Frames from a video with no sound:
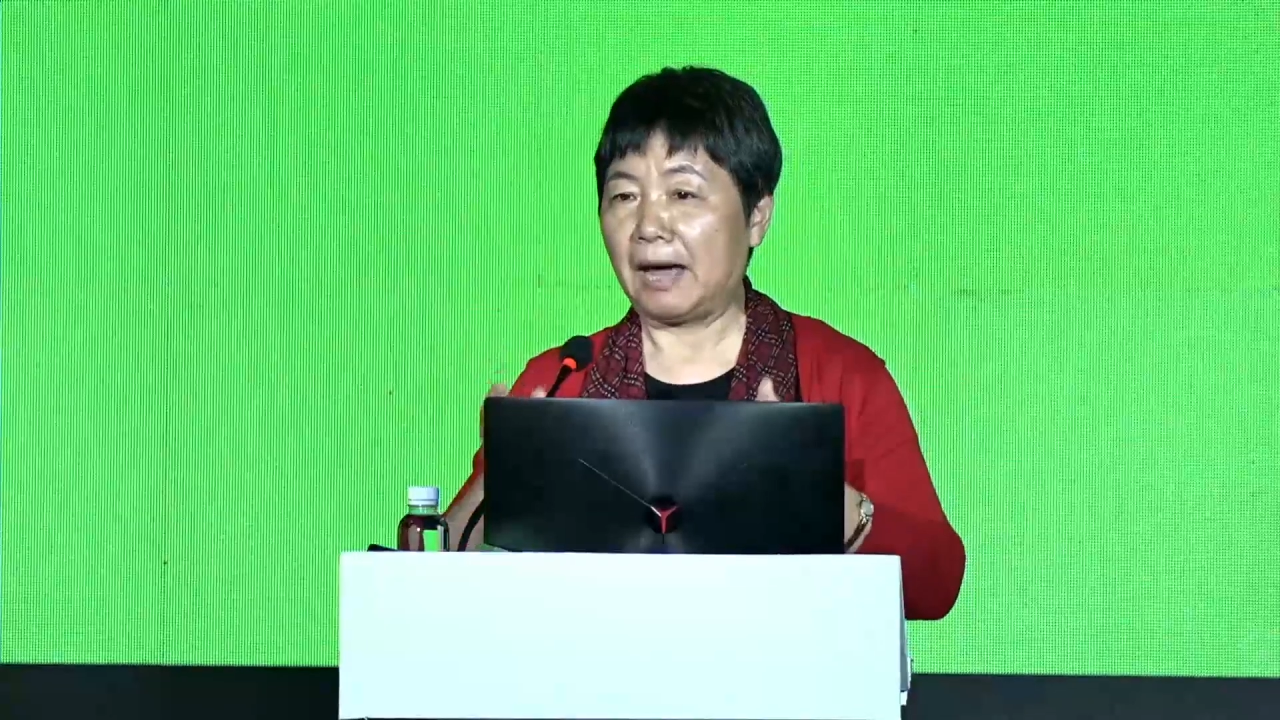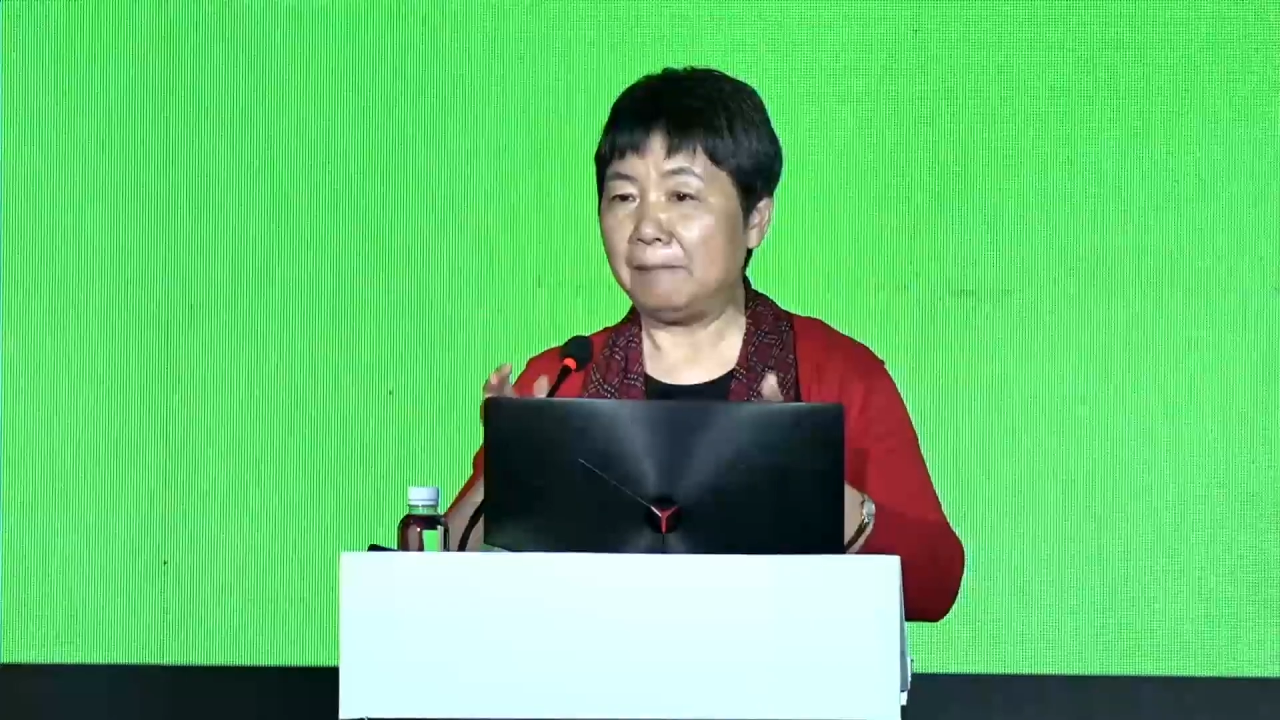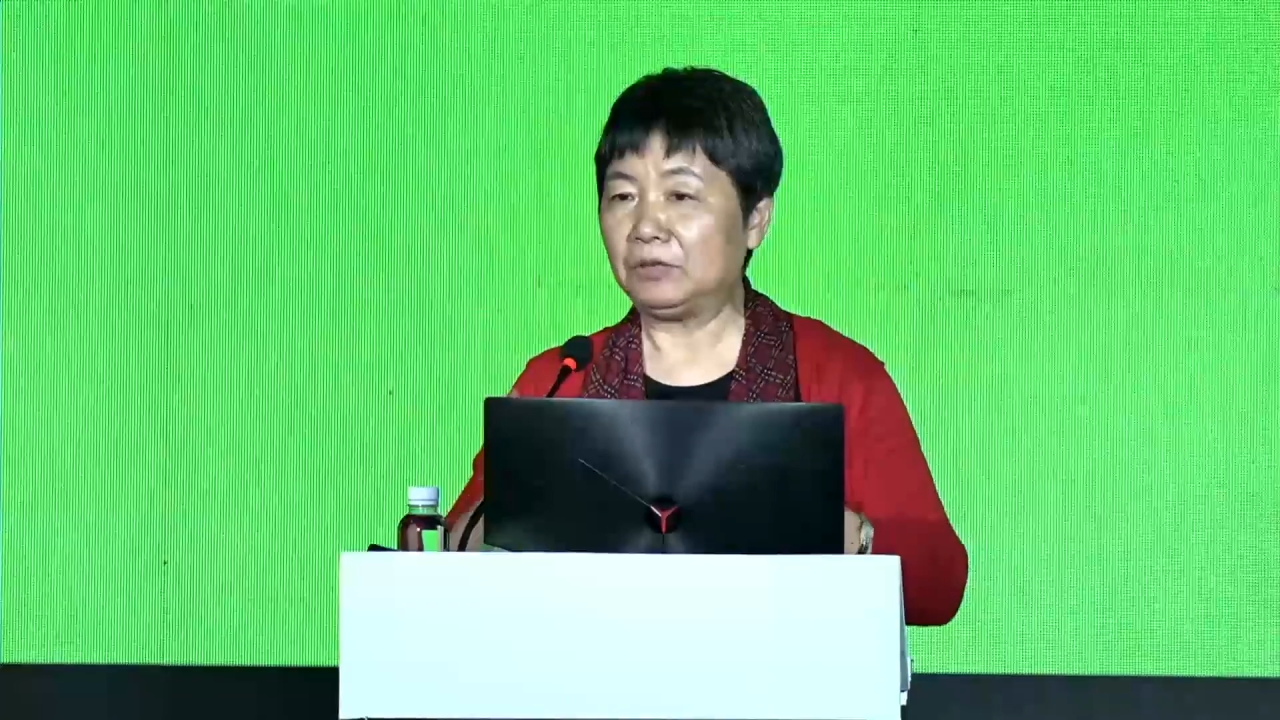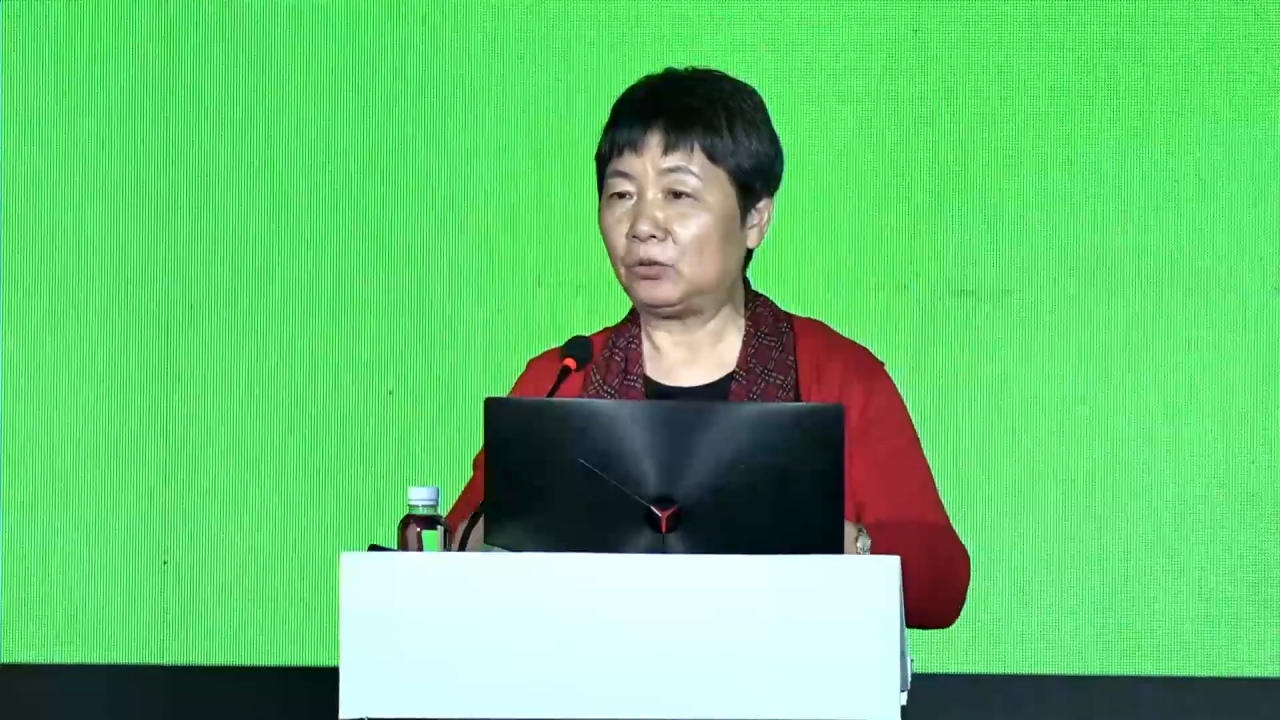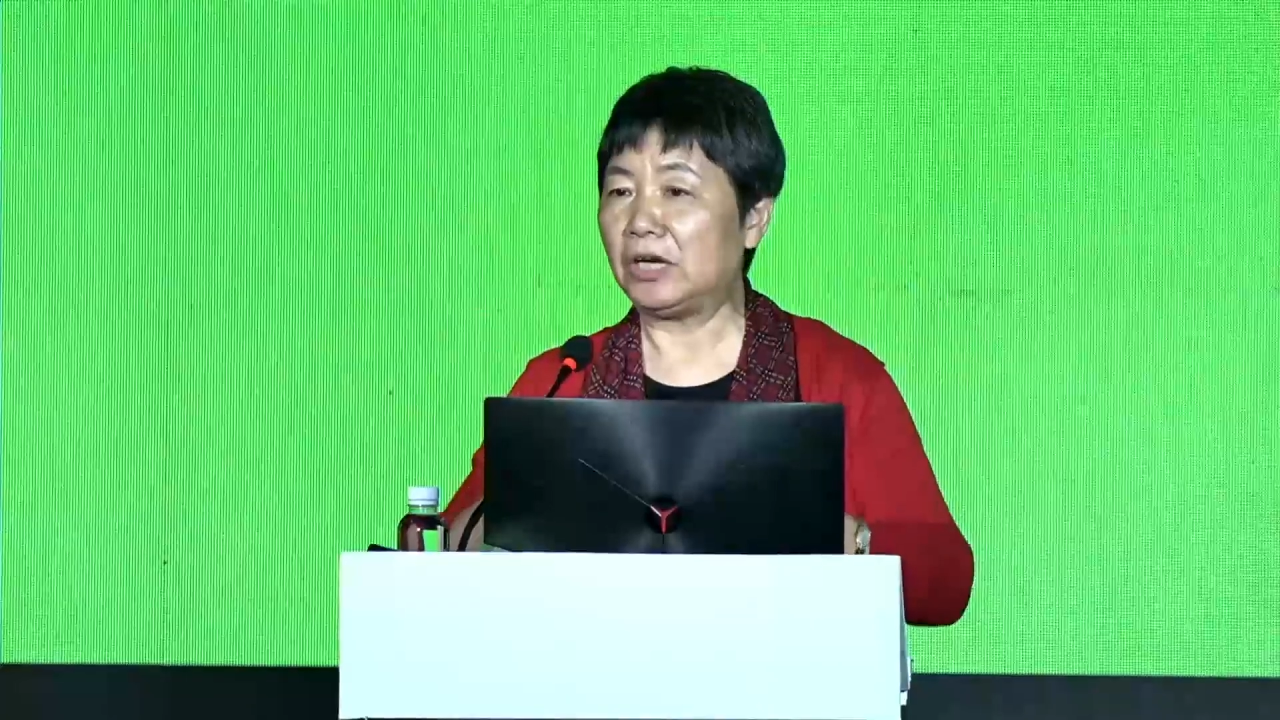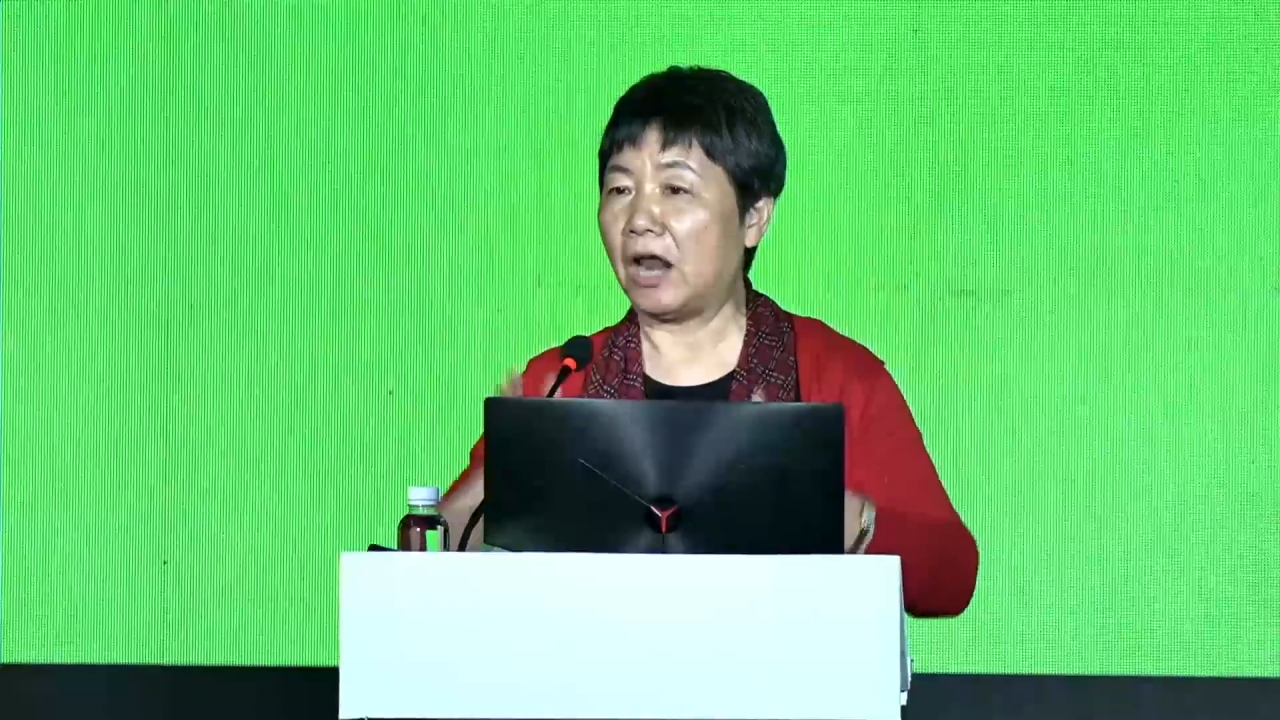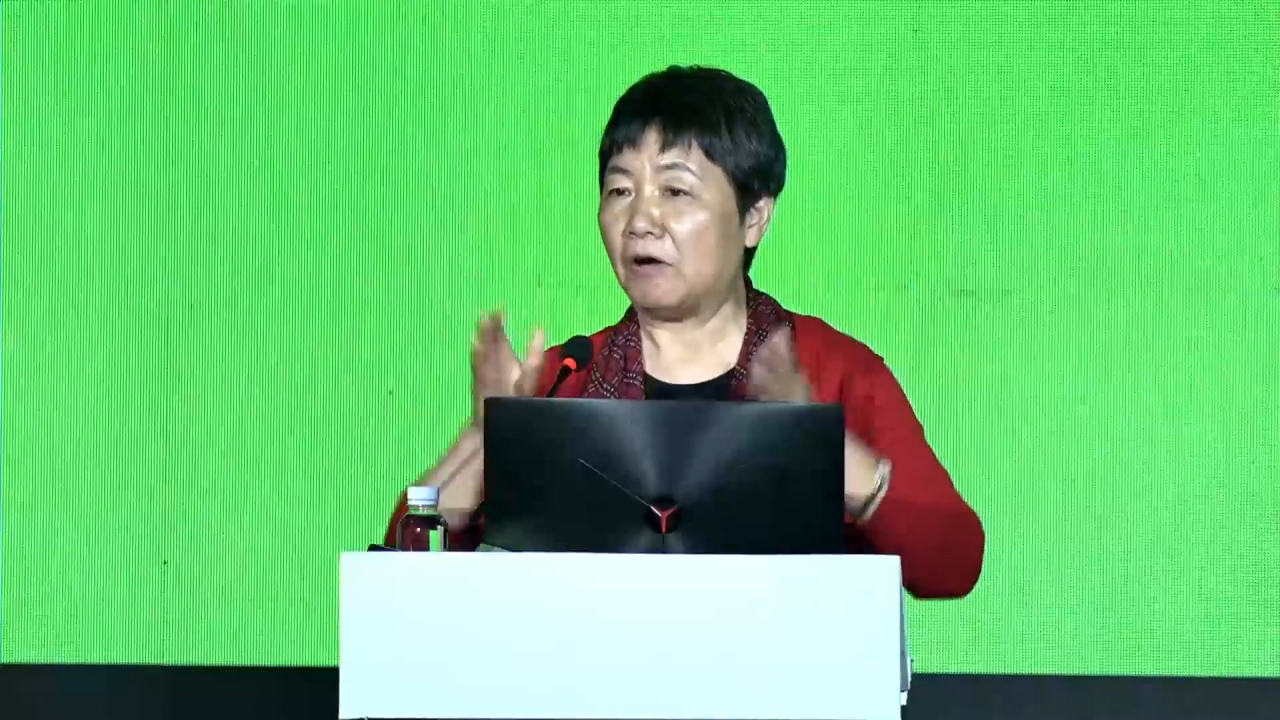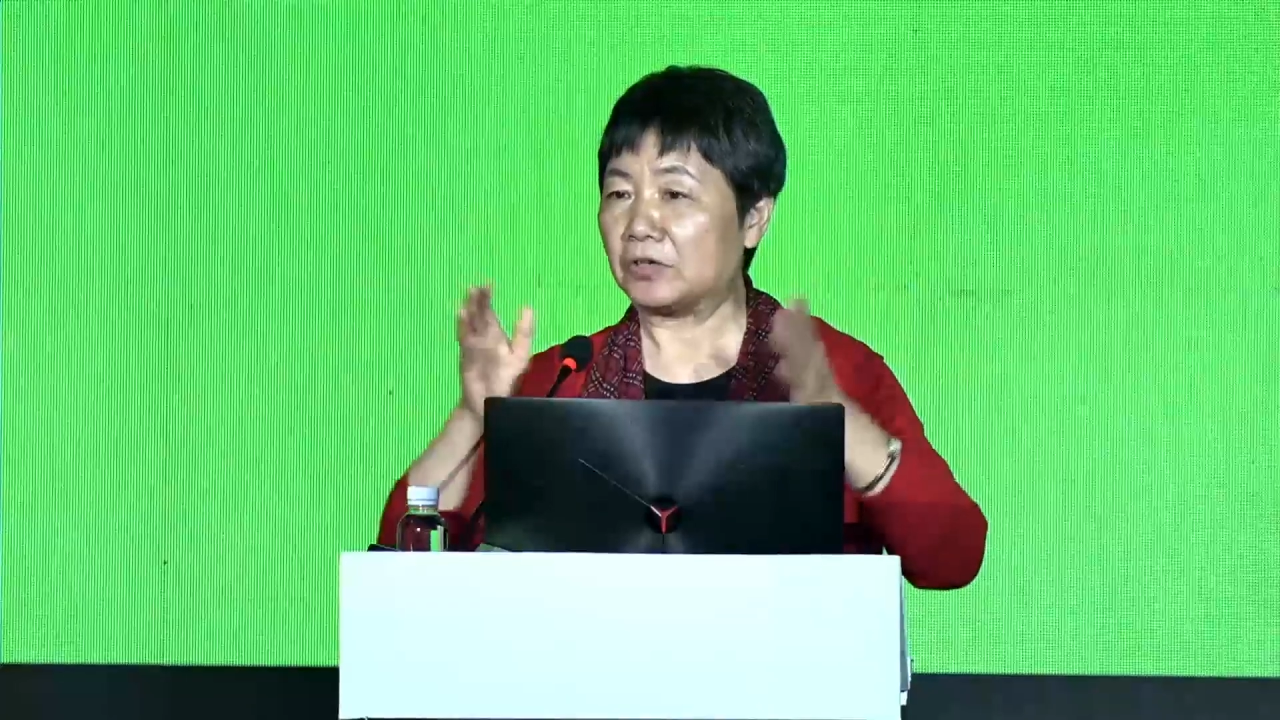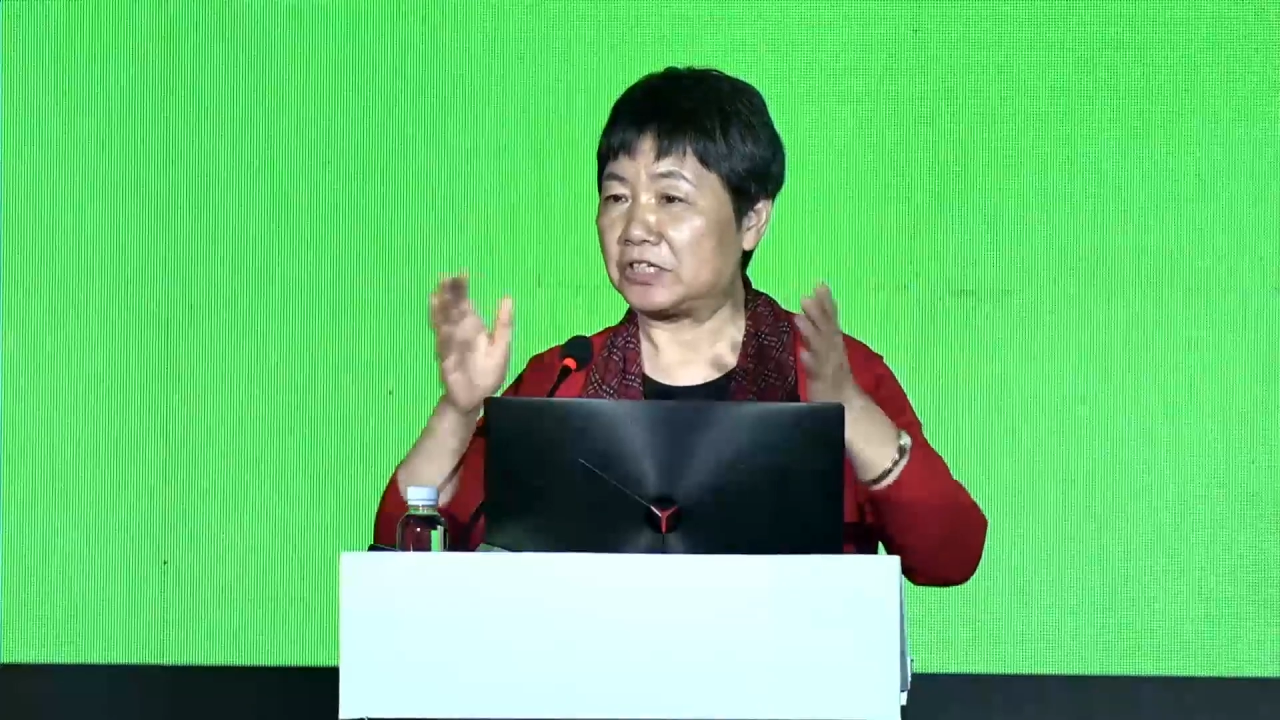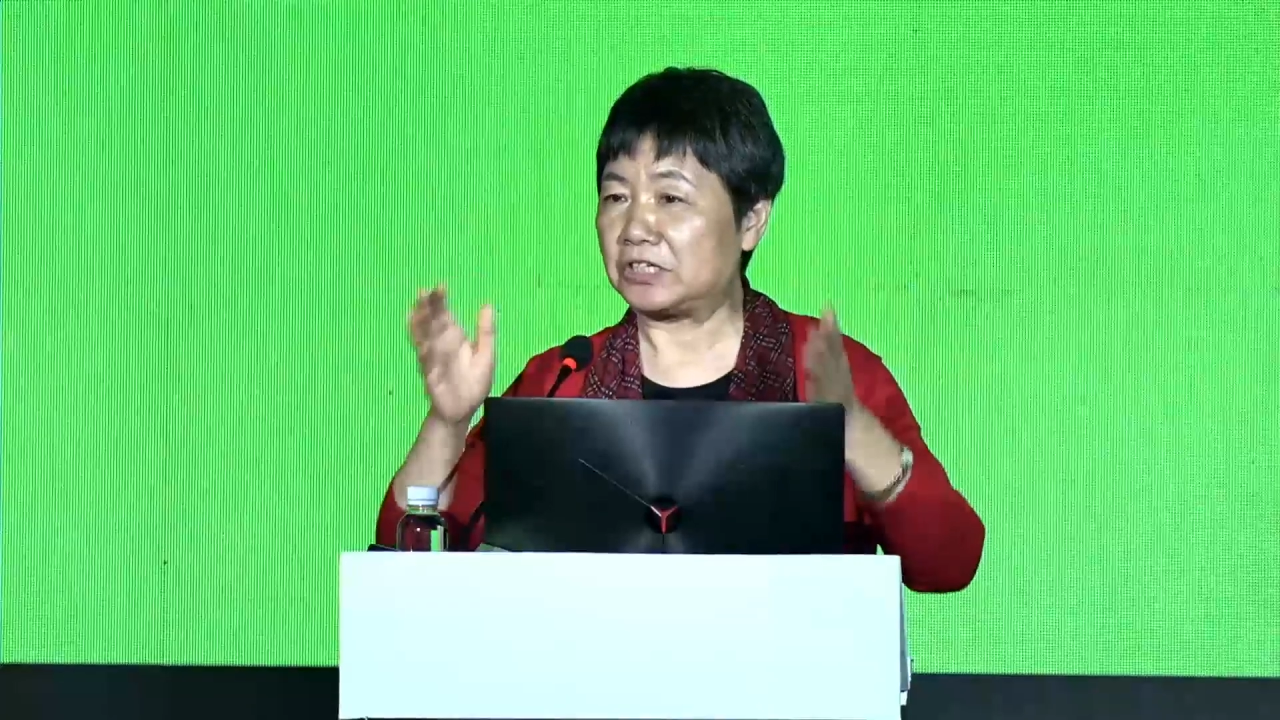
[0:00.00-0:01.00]

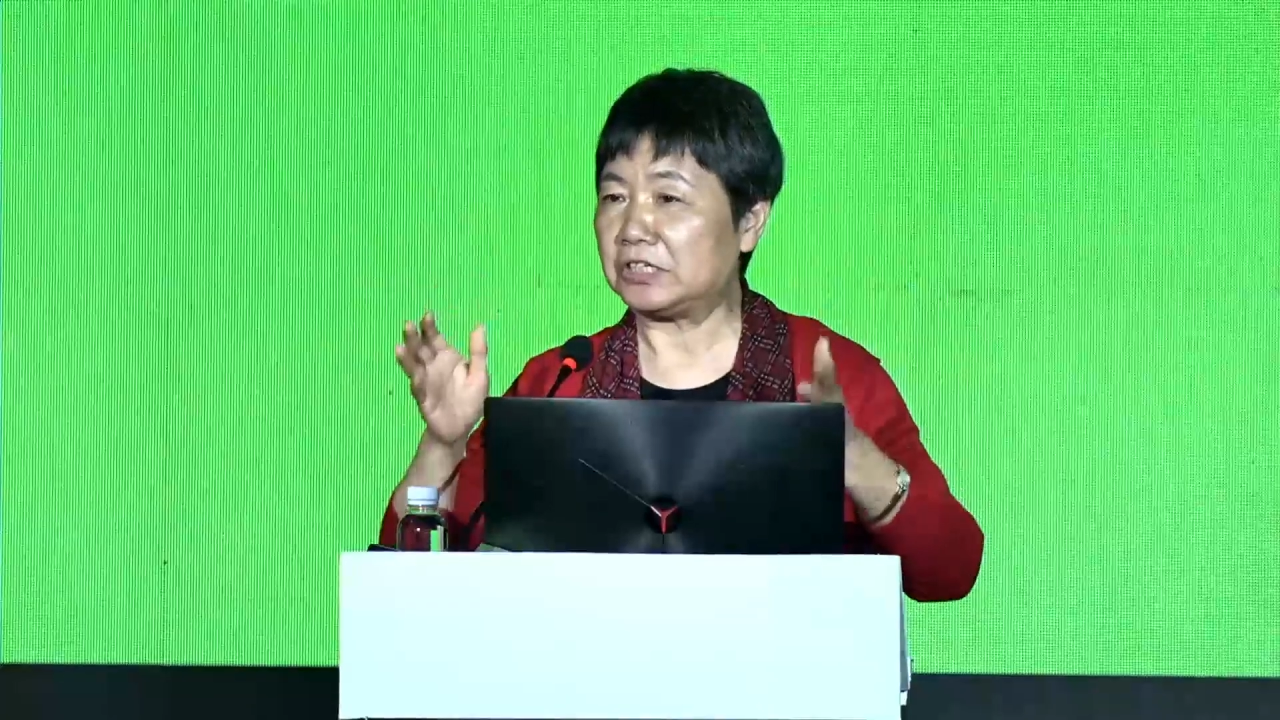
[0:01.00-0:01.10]
flattering.